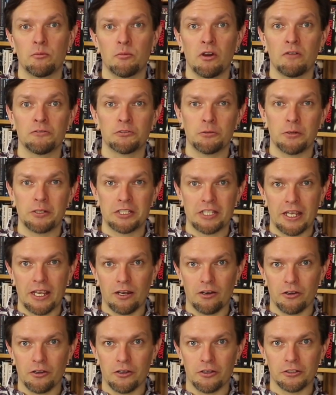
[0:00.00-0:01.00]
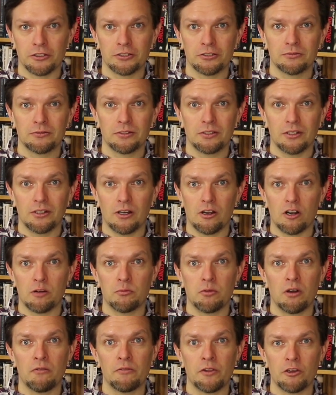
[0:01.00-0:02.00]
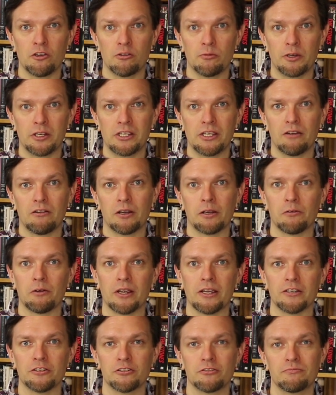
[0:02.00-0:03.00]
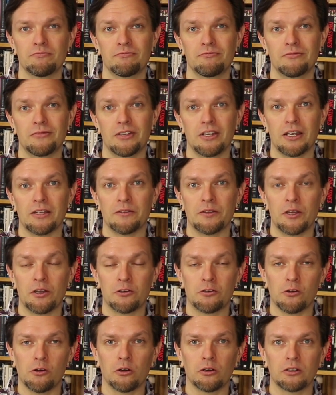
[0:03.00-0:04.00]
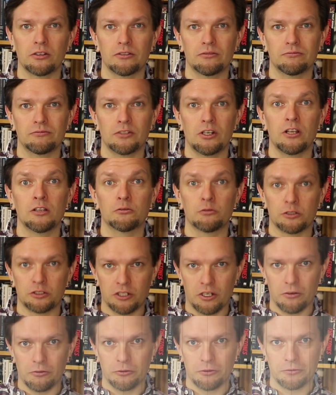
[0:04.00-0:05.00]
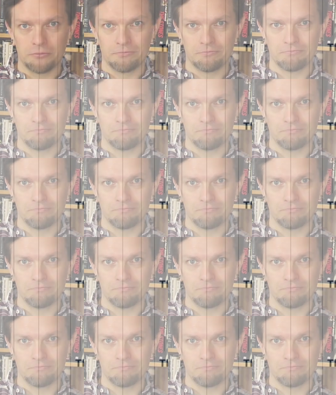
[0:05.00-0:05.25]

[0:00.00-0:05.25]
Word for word: above 20 kHz are above the human hearing range, and they're called ultrasound.